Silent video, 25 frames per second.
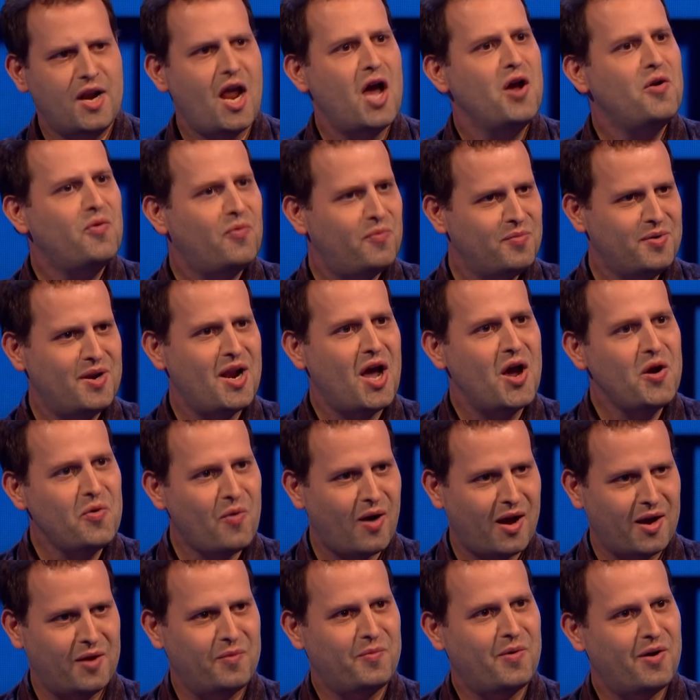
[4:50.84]

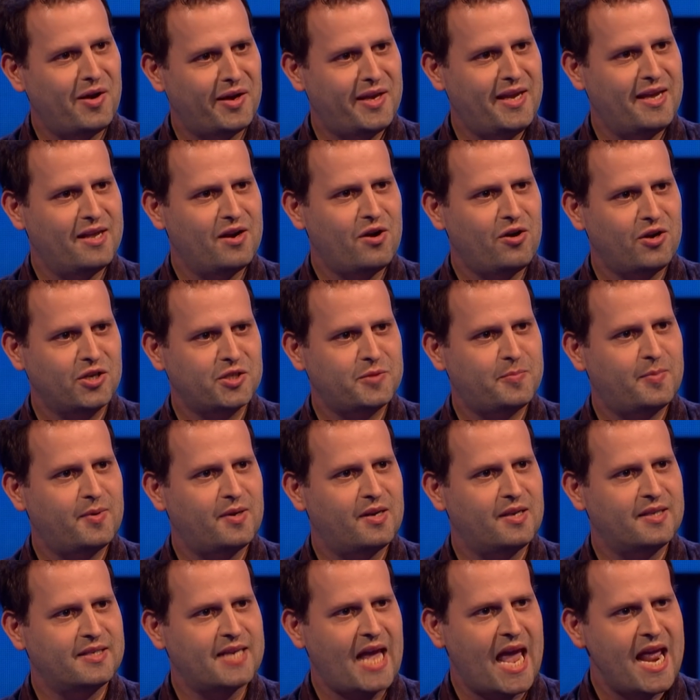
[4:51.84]
one working in a
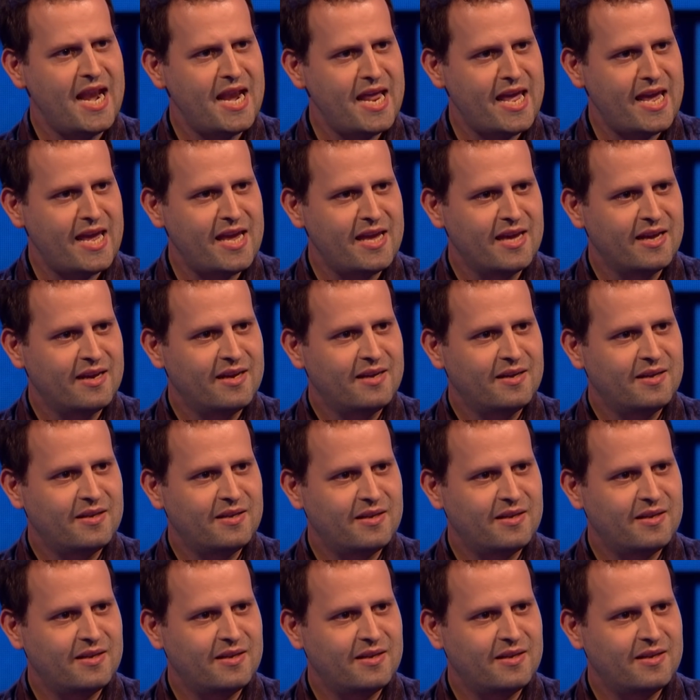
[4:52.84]
hospital at any